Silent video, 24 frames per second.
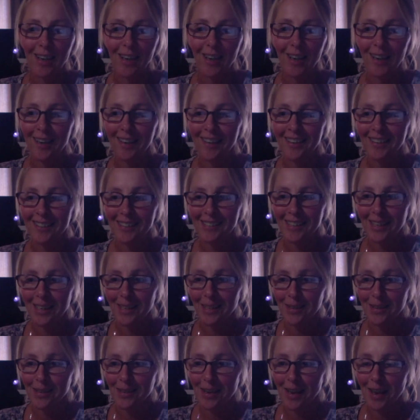
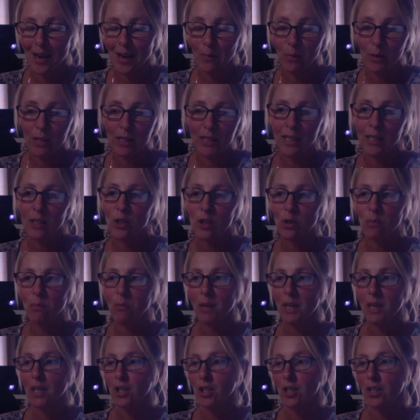And we tend to
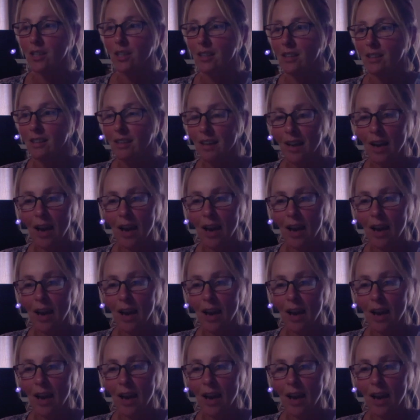measure